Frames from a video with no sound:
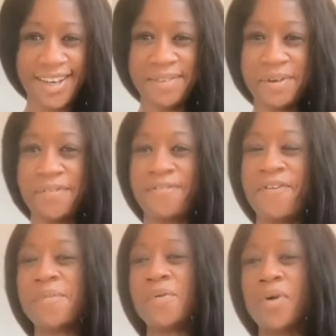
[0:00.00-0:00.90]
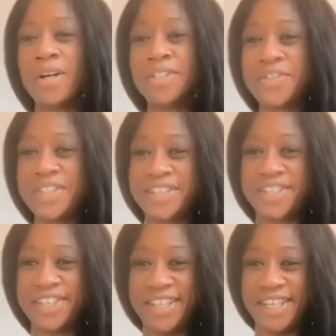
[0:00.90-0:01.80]
I'm a former Wall Street
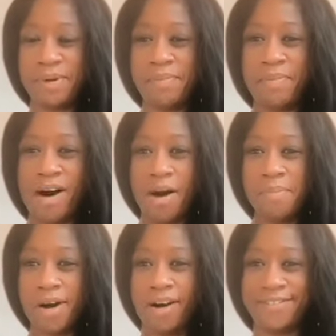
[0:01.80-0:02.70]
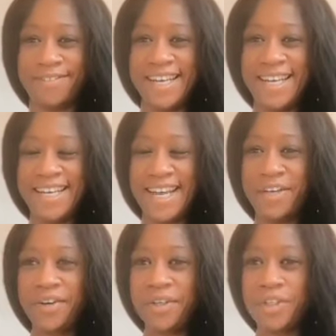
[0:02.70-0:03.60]
attorney. I'm a mom of 9-year-old